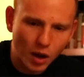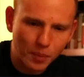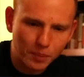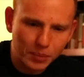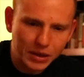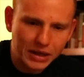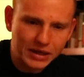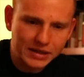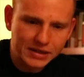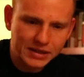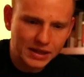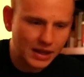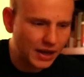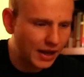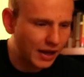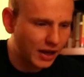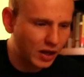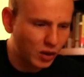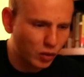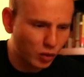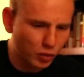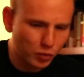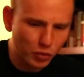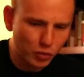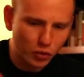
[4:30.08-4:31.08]
a piece that I
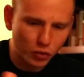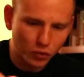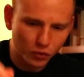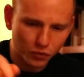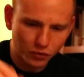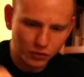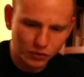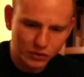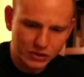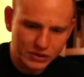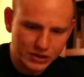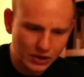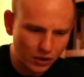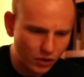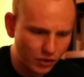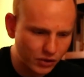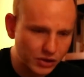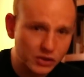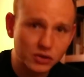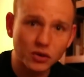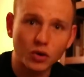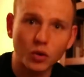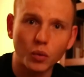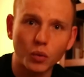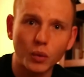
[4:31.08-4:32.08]
can remove. You see all
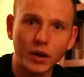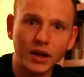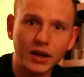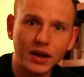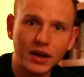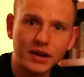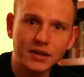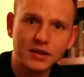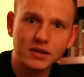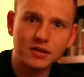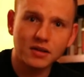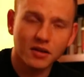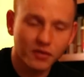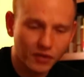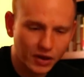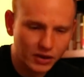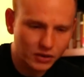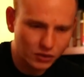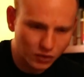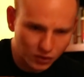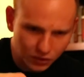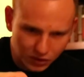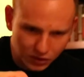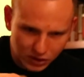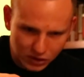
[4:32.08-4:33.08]
these little wing nuts? If
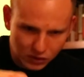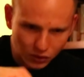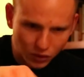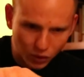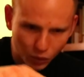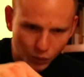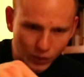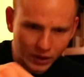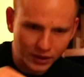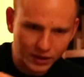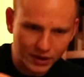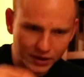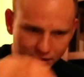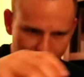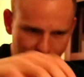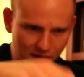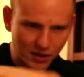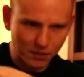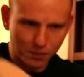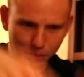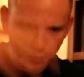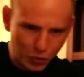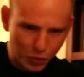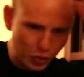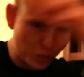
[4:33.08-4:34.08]
I turn these little wing nuts,
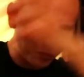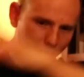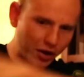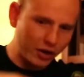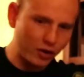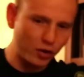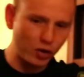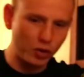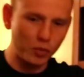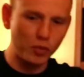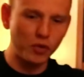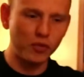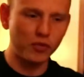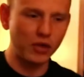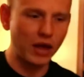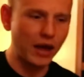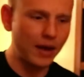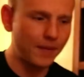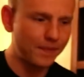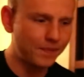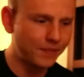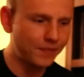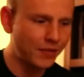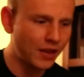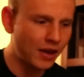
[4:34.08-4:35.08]
then boom, I can remove
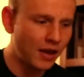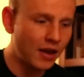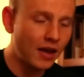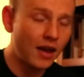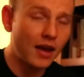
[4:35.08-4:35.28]
that.